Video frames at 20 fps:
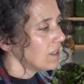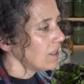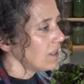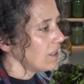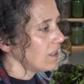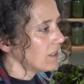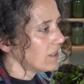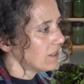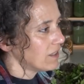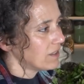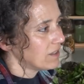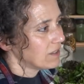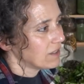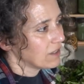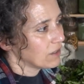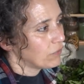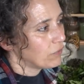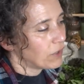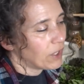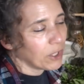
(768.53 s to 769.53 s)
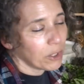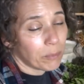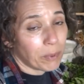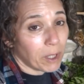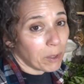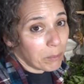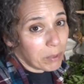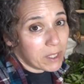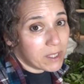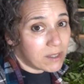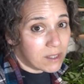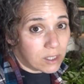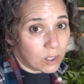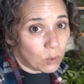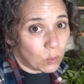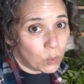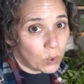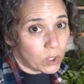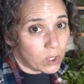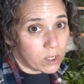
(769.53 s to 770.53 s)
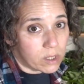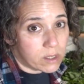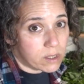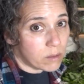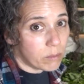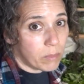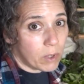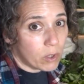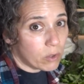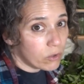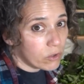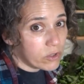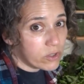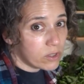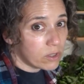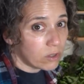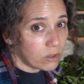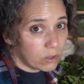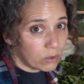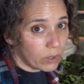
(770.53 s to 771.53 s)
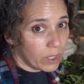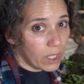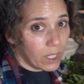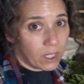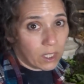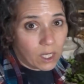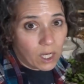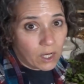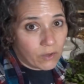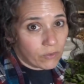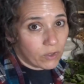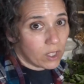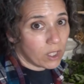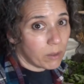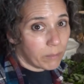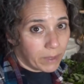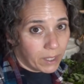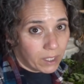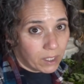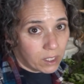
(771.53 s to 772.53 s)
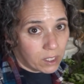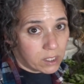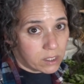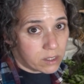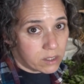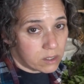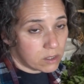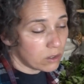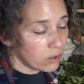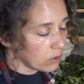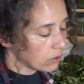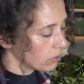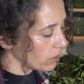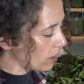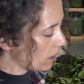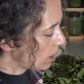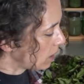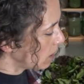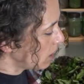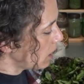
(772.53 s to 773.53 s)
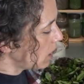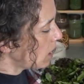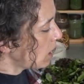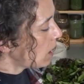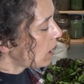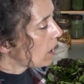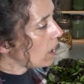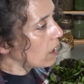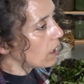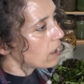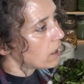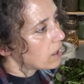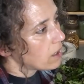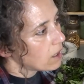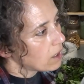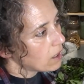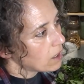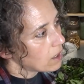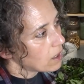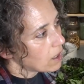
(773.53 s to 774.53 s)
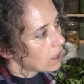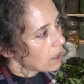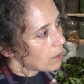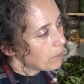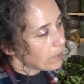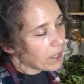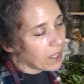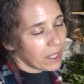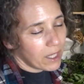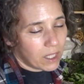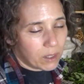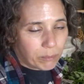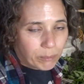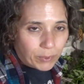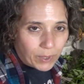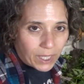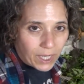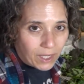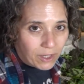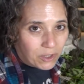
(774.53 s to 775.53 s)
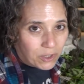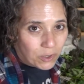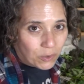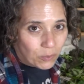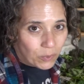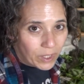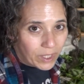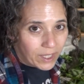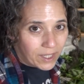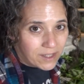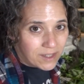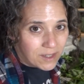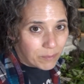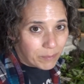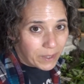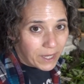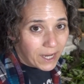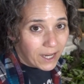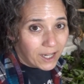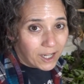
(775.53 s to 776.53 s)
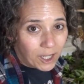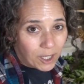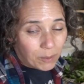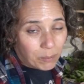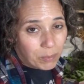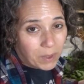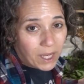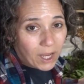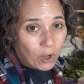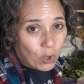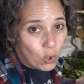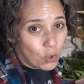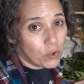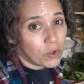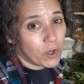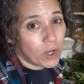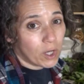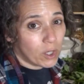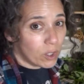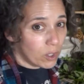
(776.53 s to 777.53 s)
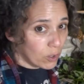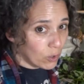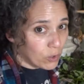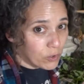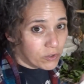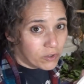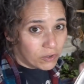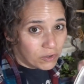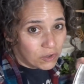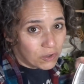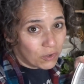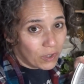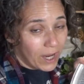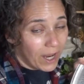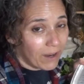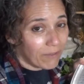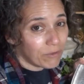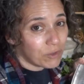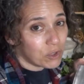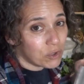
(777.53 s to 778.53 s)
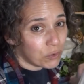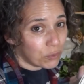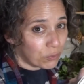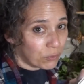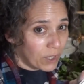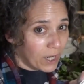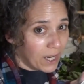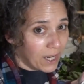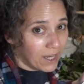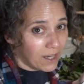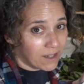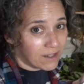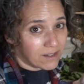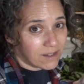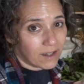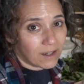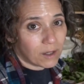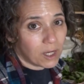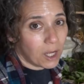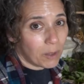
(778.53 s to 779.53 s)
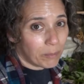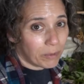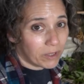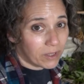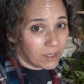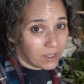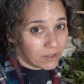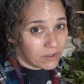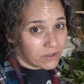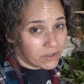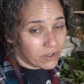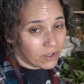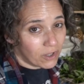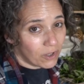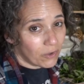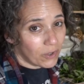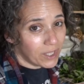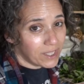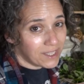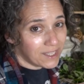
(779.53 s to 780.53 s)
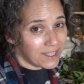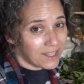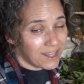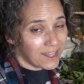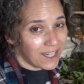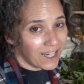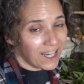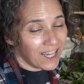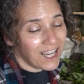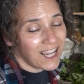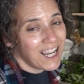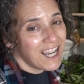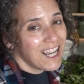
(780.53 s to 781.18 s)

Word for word: and uh, falling apart, but it still works. The motor's still great. Everything about it is still great. And then I bought a brand new one as a backup and also to have trays a couple of years ago I did that